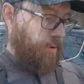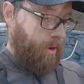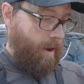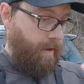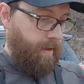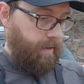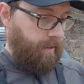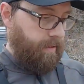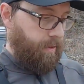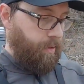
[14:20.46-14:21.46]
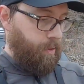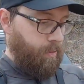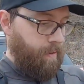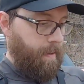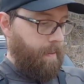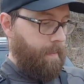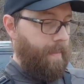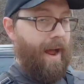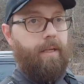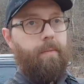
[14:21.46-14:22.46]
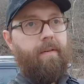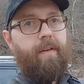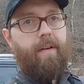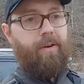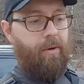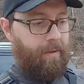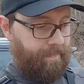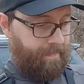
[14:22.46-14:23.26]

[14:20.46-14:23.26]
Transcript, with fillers: right, so back to my vehicle.